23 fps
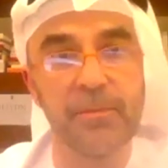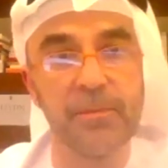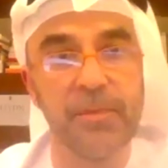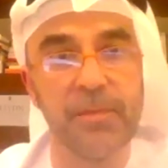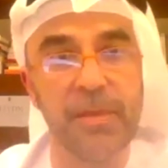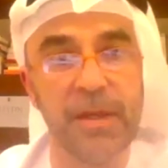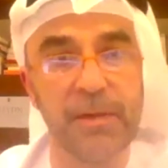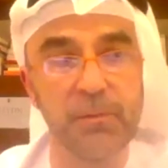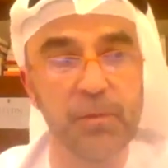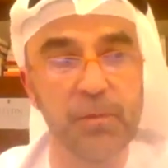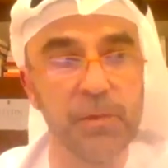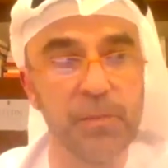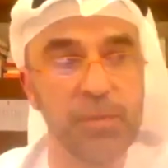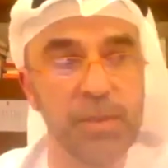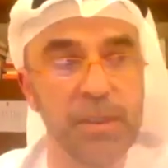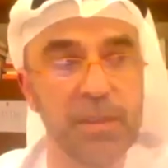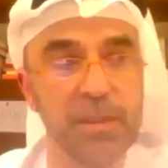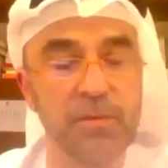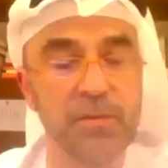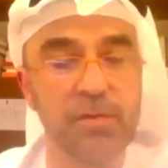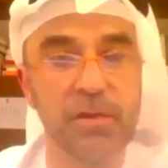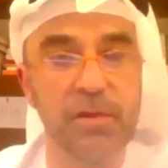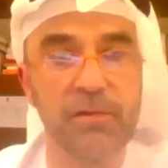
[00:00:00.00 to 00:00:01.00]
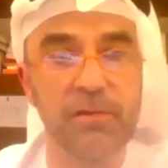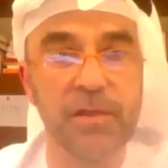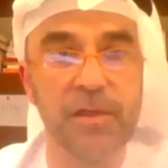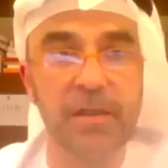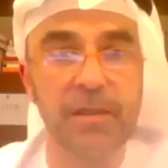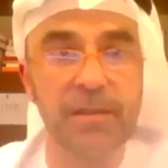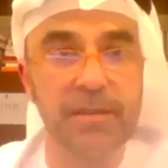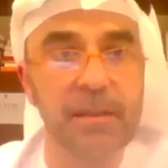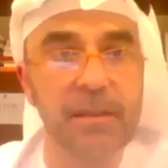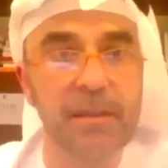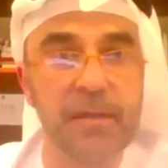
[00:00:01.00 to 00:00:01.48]
that would be interesting
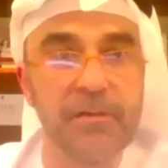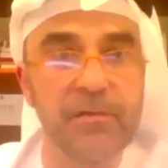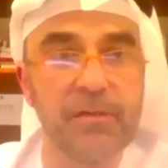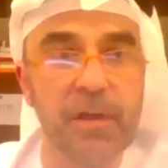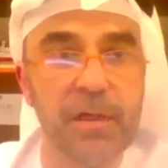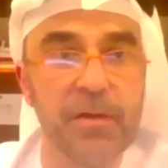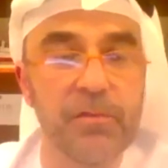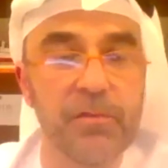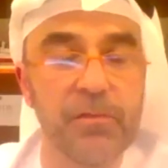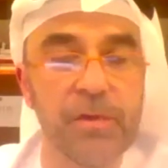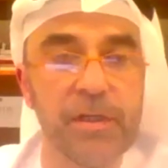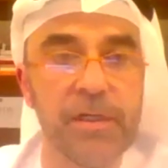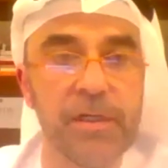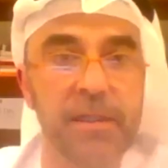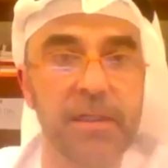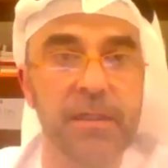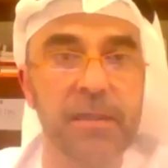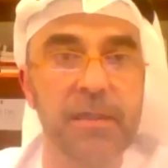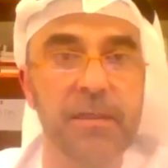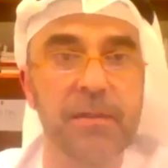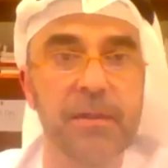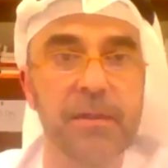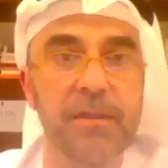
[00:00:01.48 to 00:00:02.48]
until I started reading it.